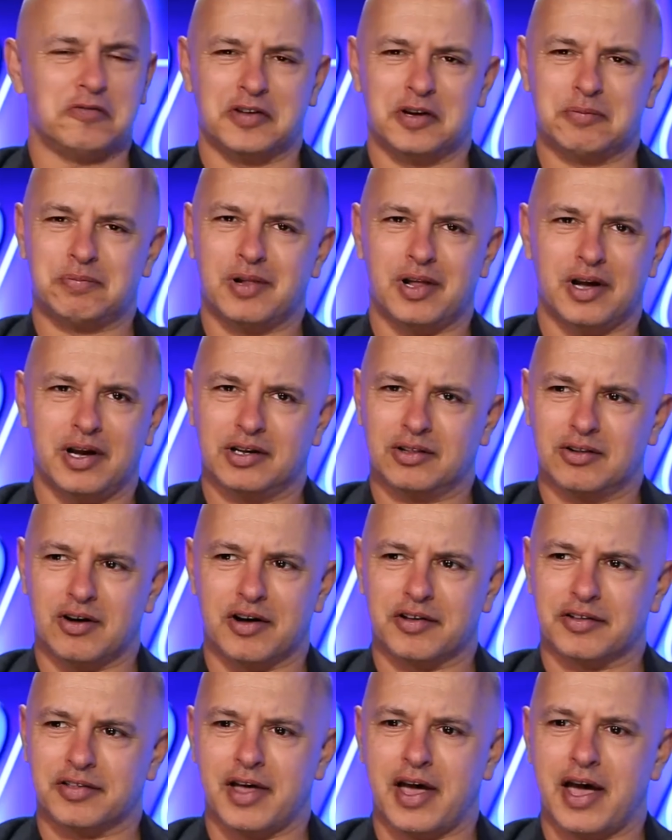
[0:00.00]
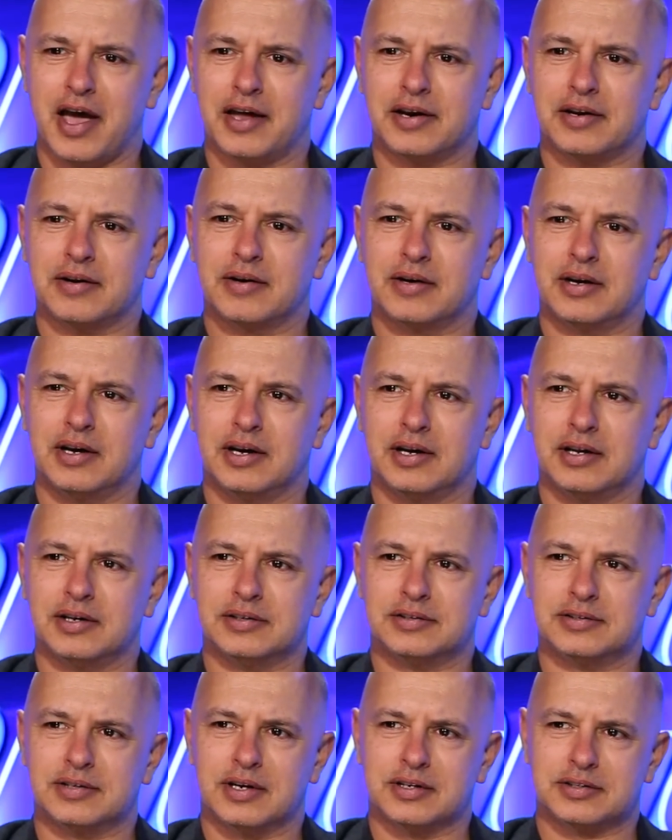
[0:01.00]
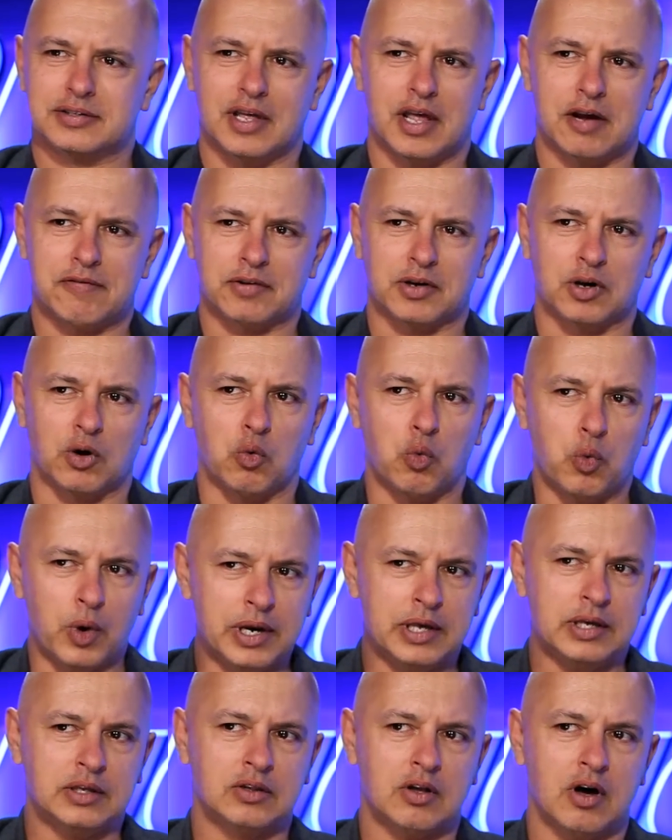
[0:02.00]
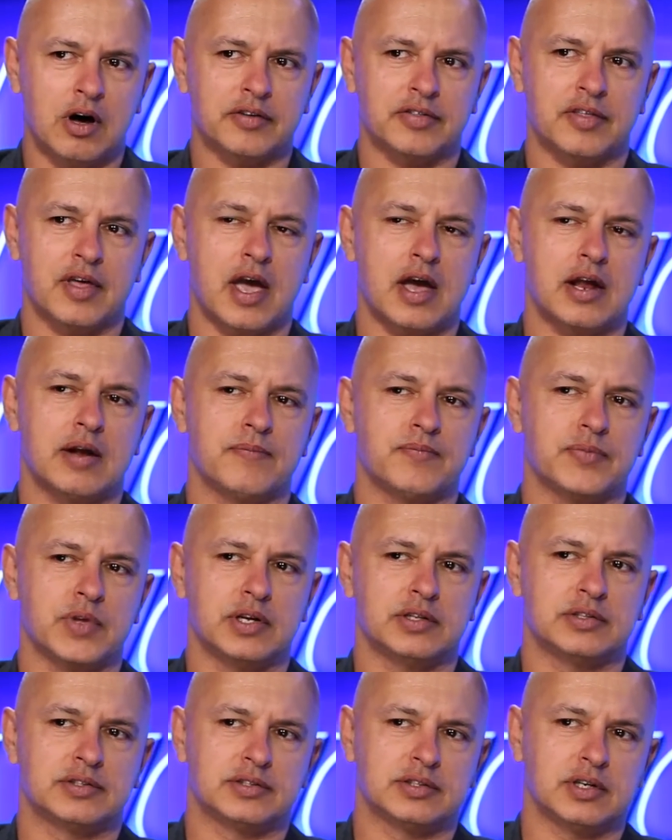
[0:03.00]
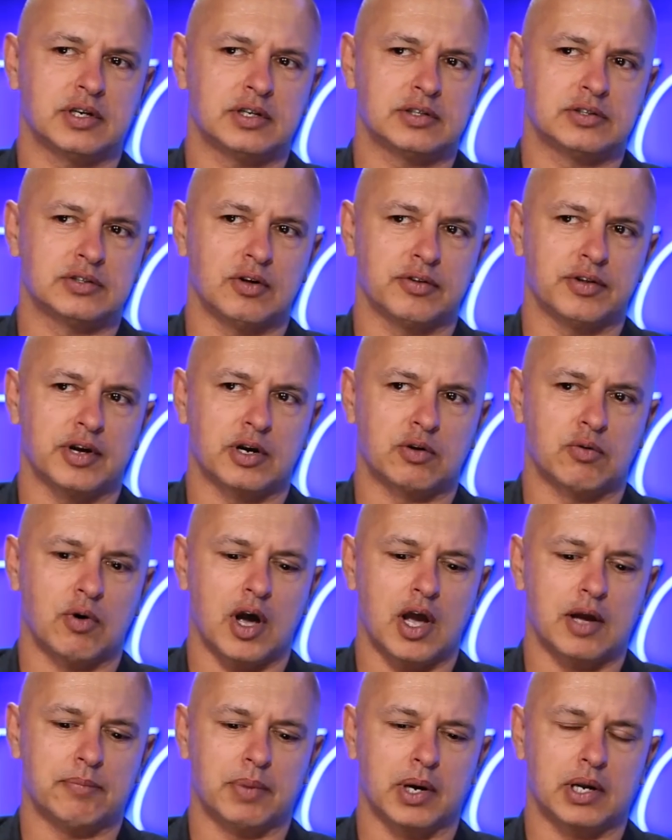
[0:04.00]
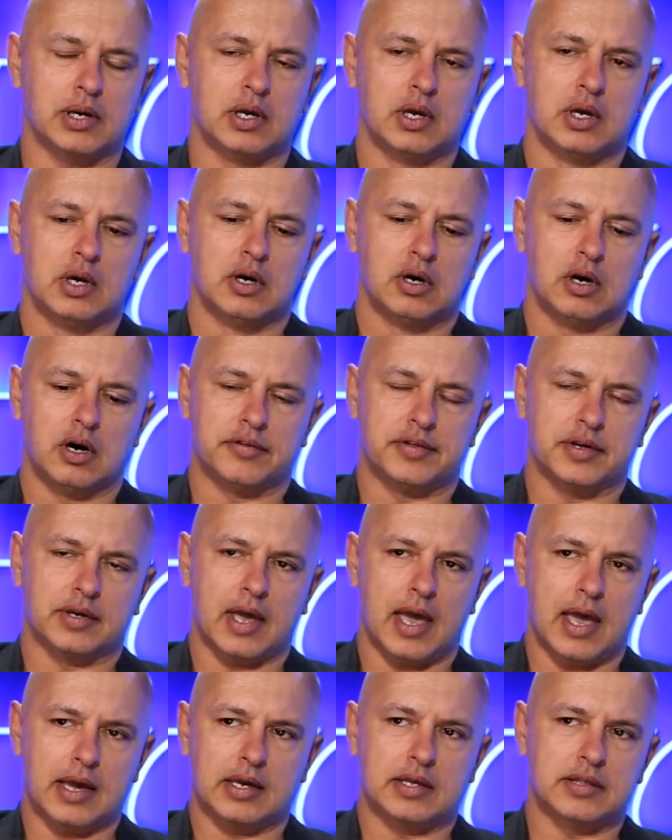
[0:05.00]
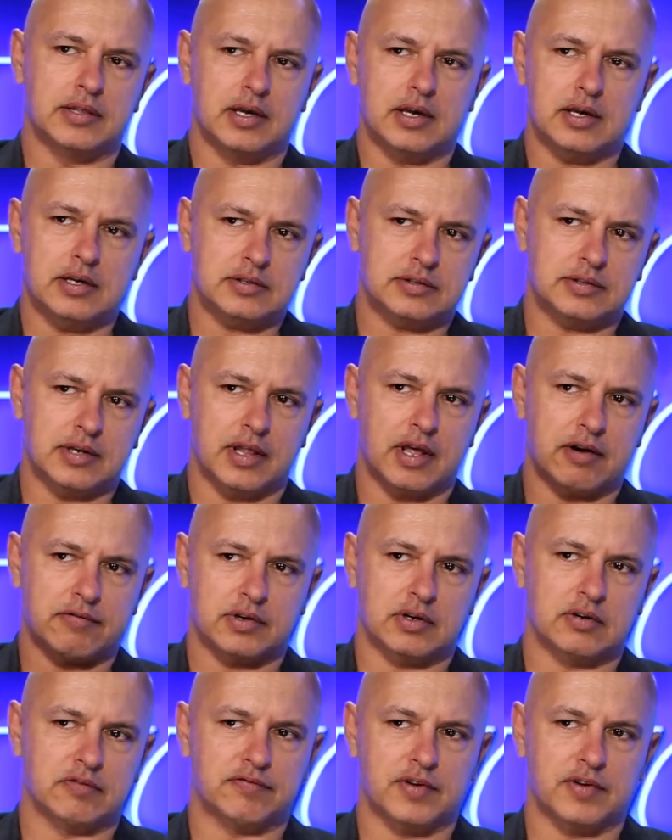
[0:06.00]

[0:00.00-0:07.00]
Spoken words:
if they're playing like that and South Africa winning like that, it's not that great. But I think hang in there, South African